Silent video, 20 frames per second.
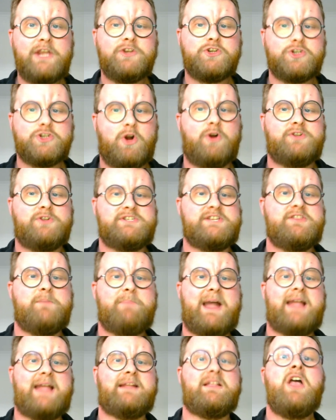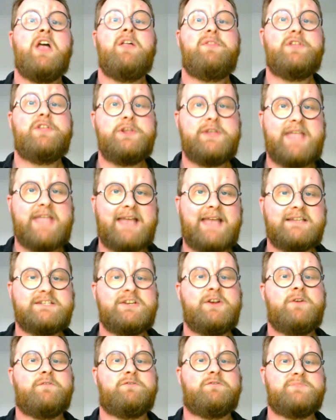shards in the bank that you
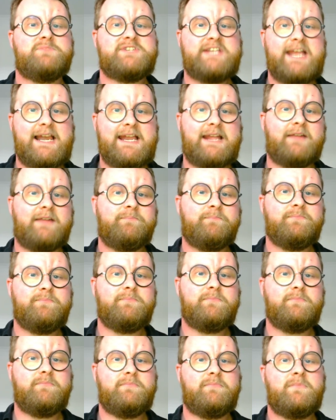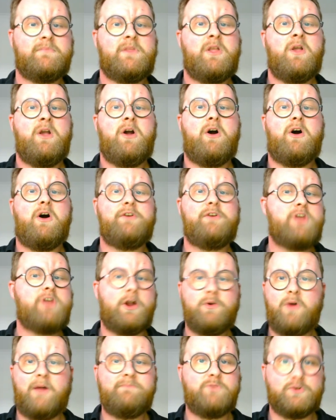get from skilling.
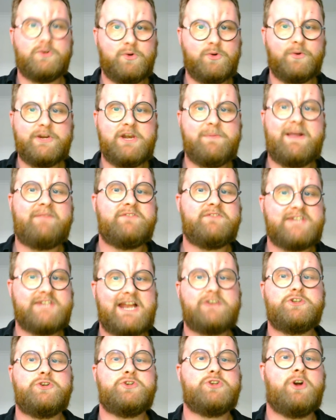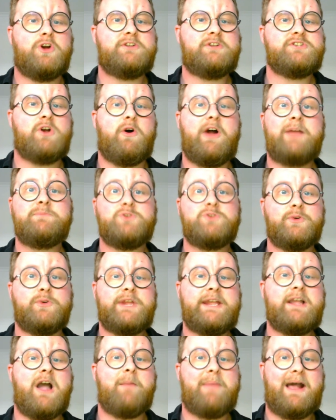No, I'm not talking about the statue shards. I'm
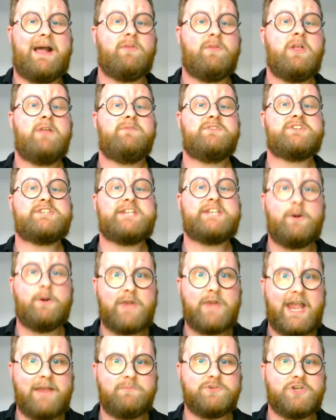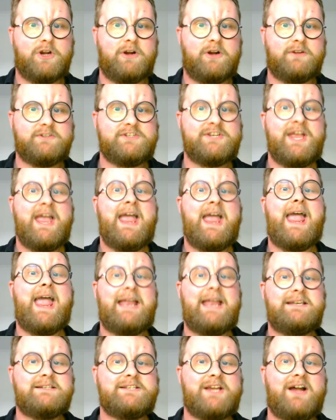talking about the skill cape shards.
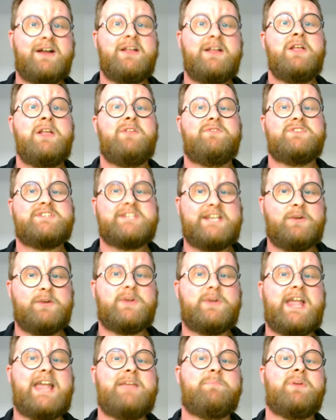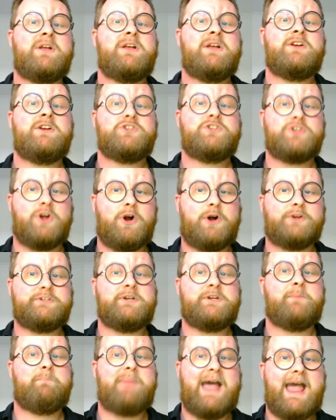Enter the skill cape
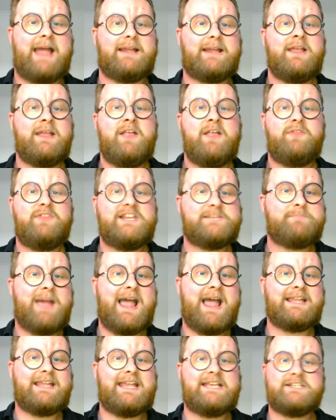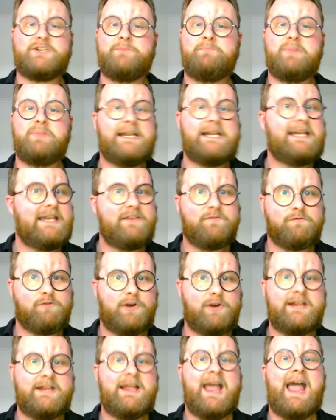shard bag. This bag is completely
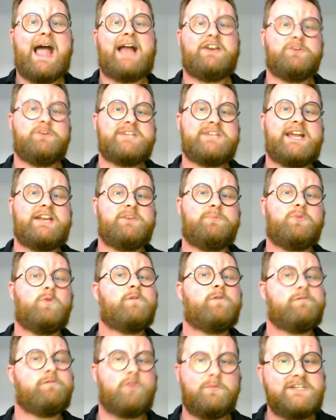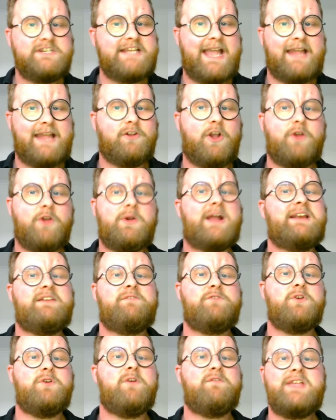free and obtainable from Diango, and
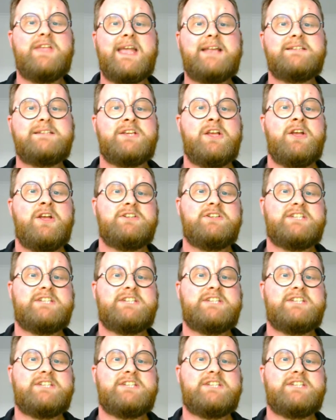if you have yet to